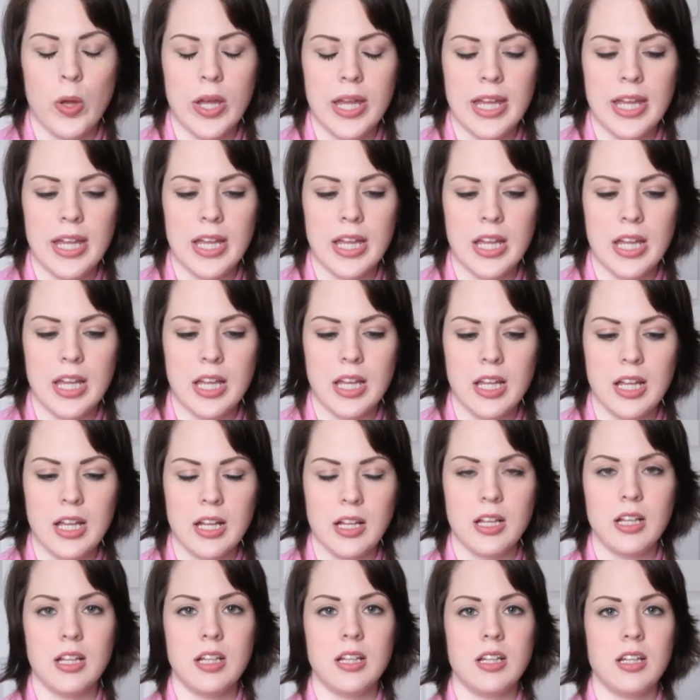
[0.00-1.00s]

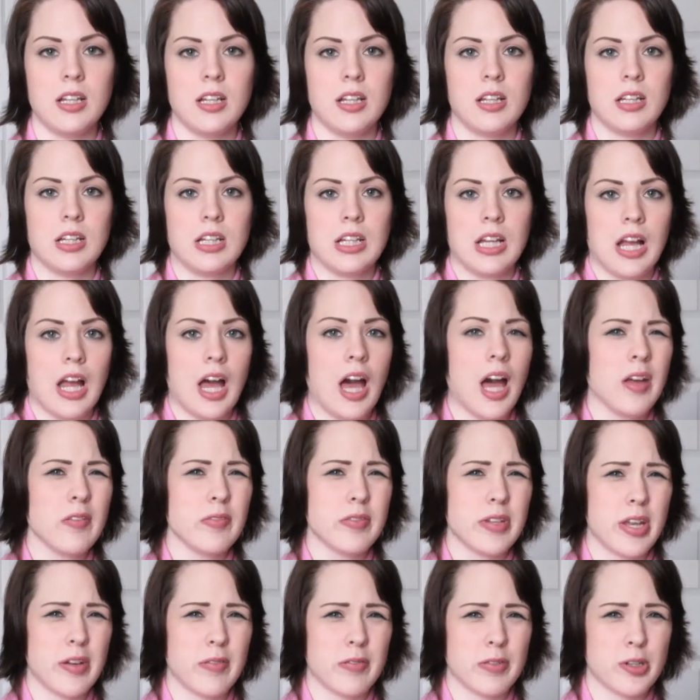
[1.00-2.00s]
Well,
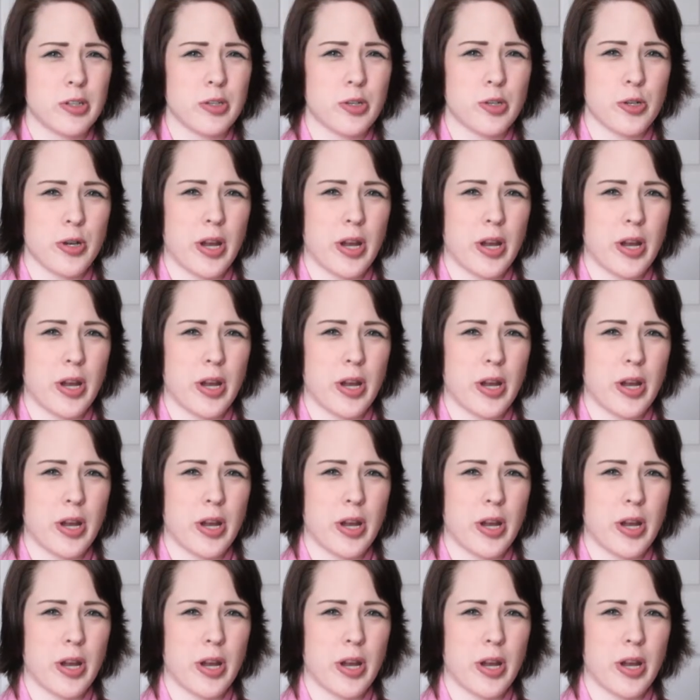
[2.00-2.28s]
I've never